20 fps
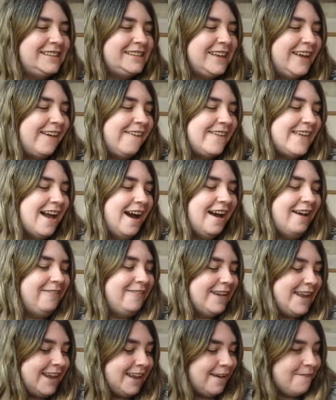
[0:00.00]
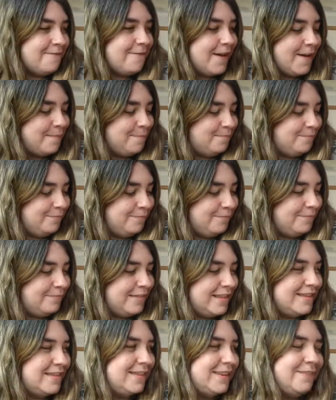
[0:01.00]
So yeah, I really love
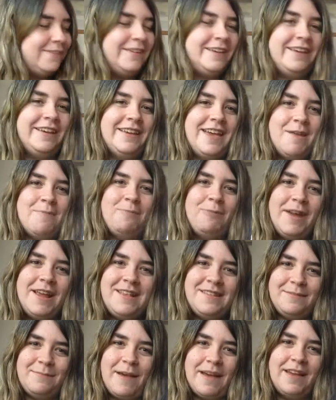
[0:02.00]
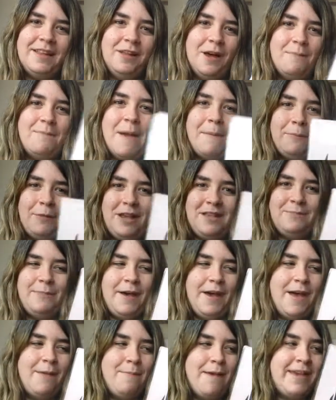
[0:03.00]
this certificate. It brings back a lot of memories,
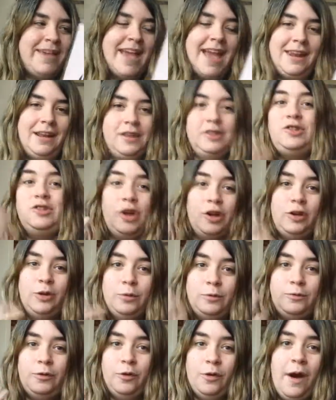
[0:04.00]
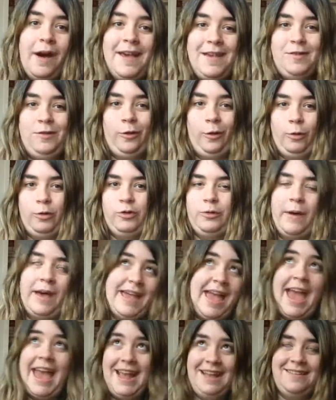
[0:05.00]
but again, I struggled through high school, so
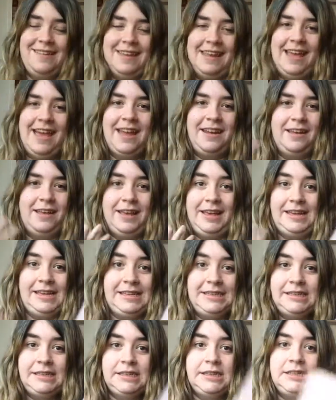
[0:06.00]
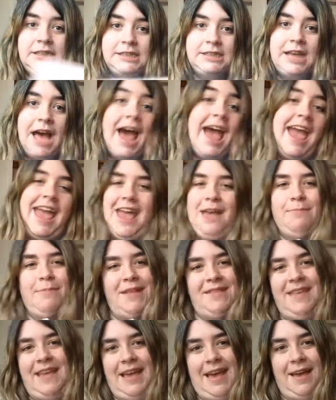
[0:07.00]
I hated it, and I hate
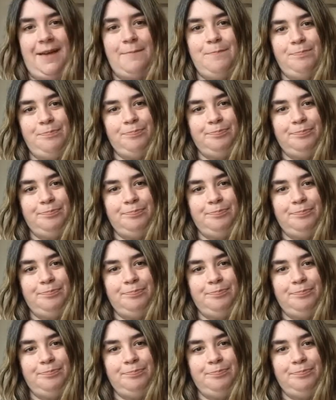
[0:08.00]
admitting it.